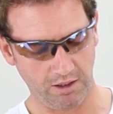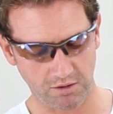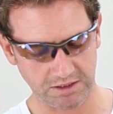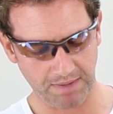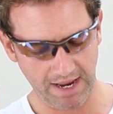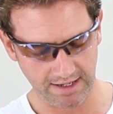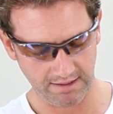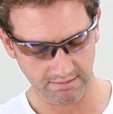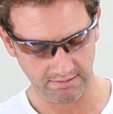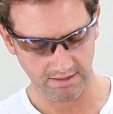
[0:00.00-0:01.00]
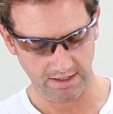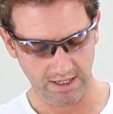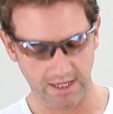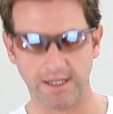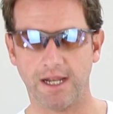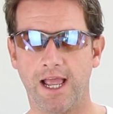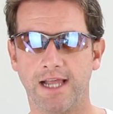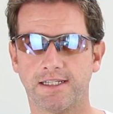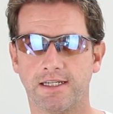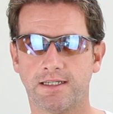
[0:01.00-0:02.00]
locks back. Then it
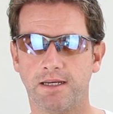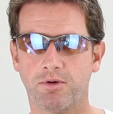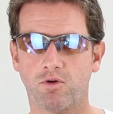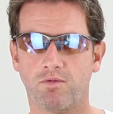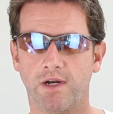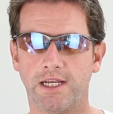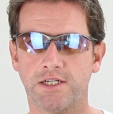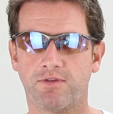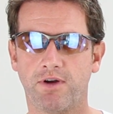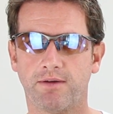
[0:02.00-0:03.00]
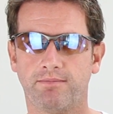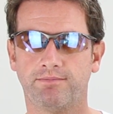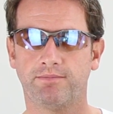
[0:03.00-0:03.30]
has the typical release for it,